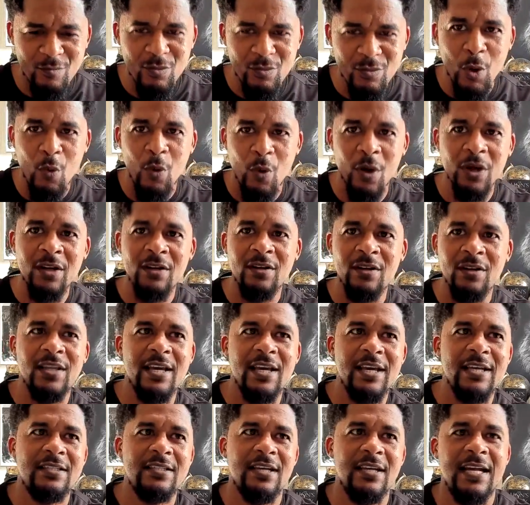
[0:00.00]
one of the
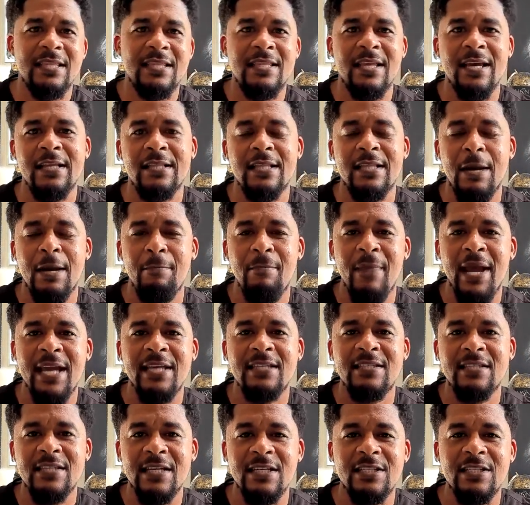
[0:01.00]
things that I think that made
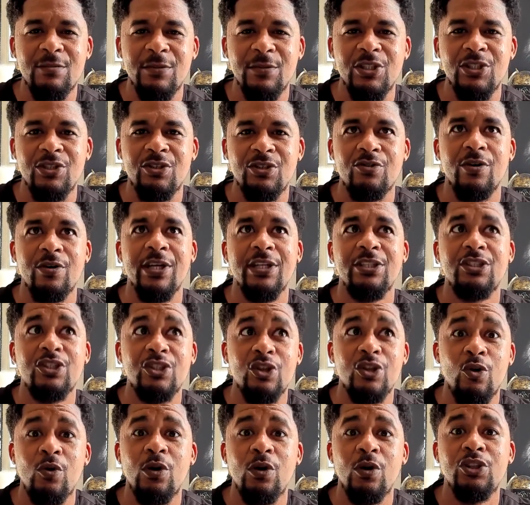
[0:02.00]
Sesame Street
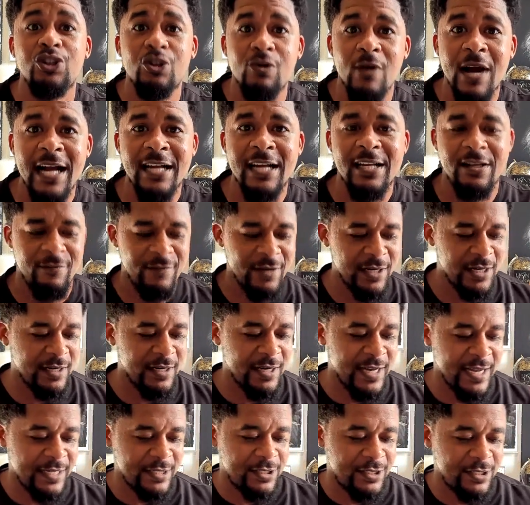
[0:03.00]
so attractive, in
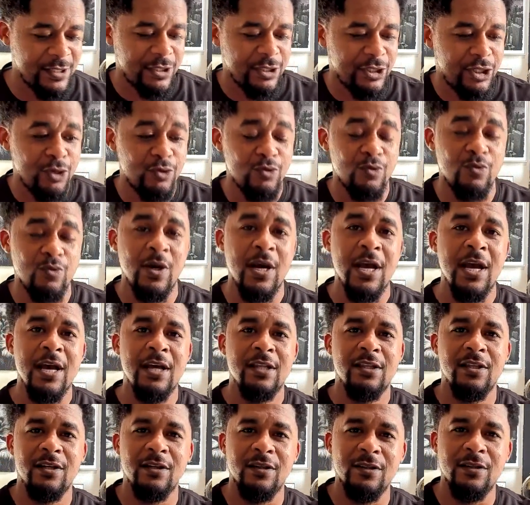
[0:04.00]
addition to
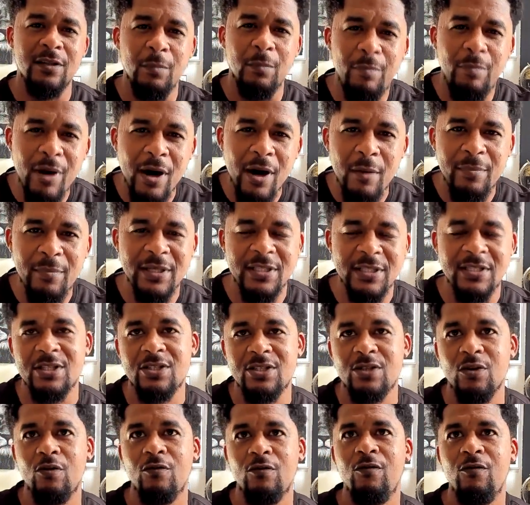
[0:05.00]
the puppets and
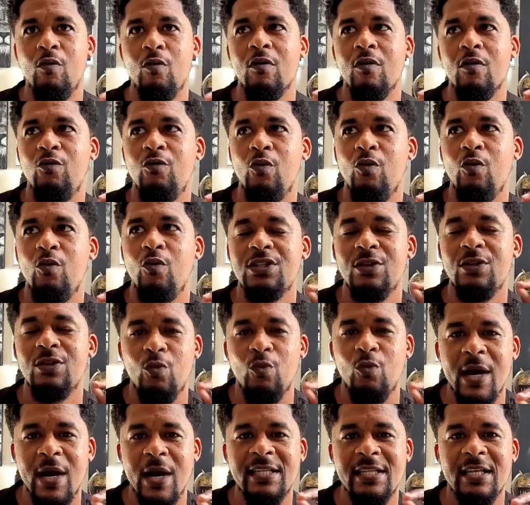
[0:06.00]
so forth, was the
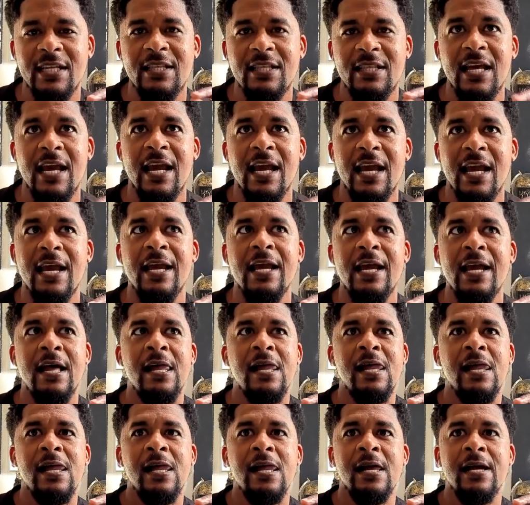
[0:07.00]
way that they
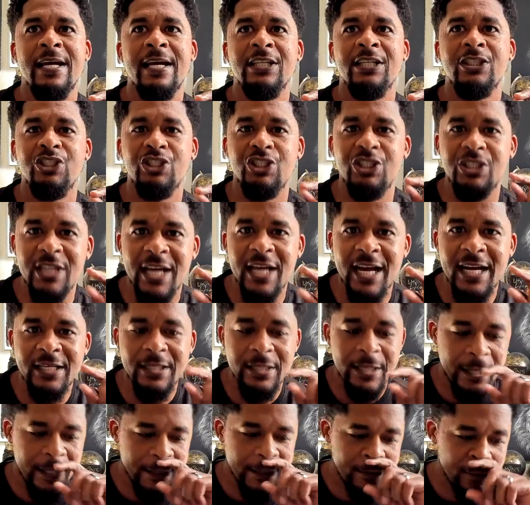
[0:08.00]

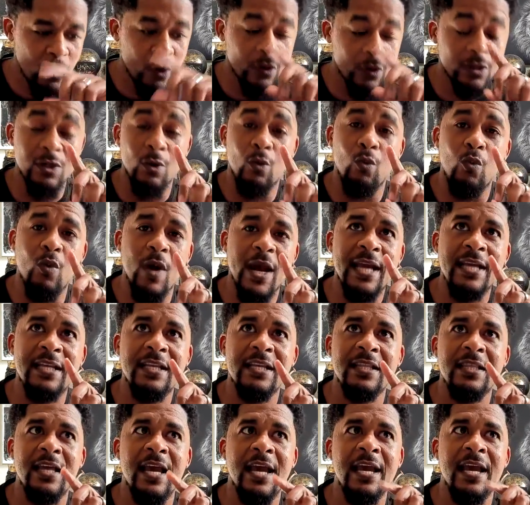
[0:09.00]
injected, or the way
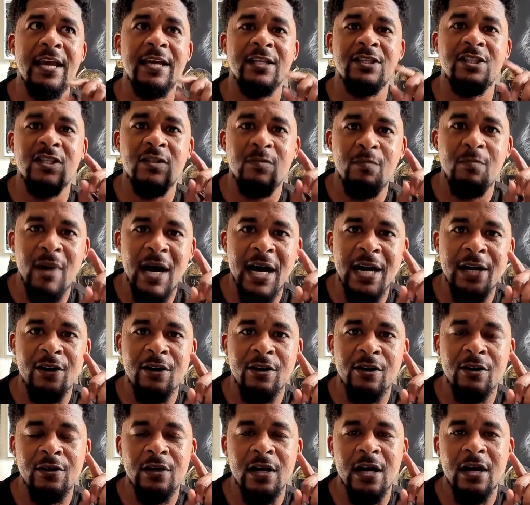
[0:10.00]
that they
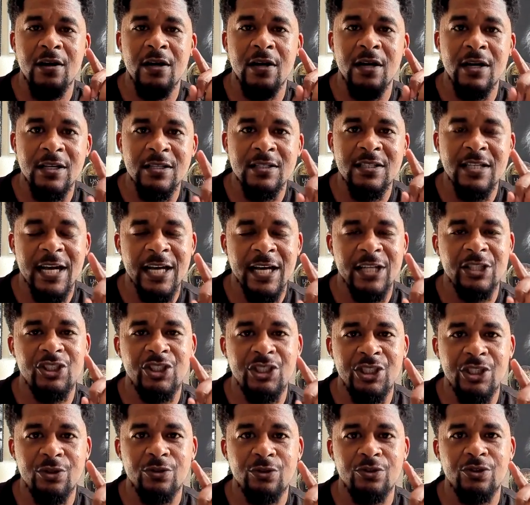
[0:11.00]
inspired us as
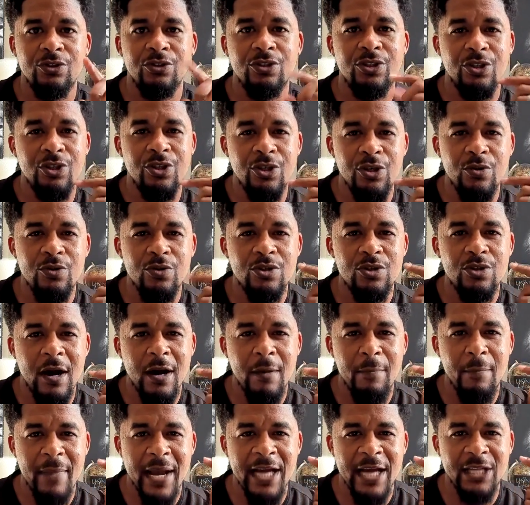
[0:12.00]
children to use our
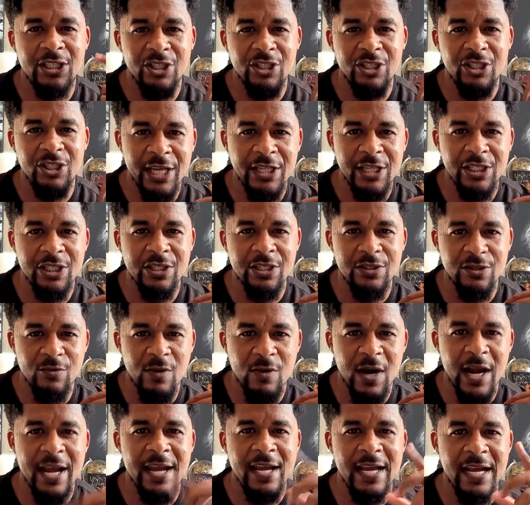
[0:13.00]
imaginations.
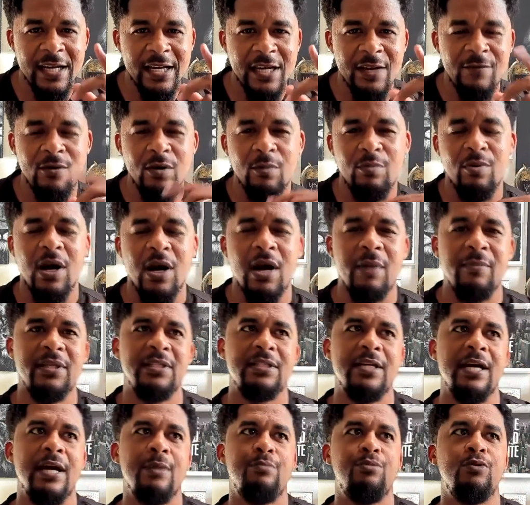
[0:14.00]
Right? I give you a prime
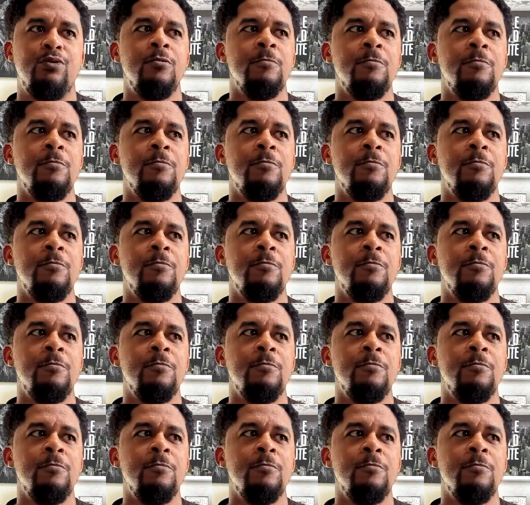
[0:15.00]
example.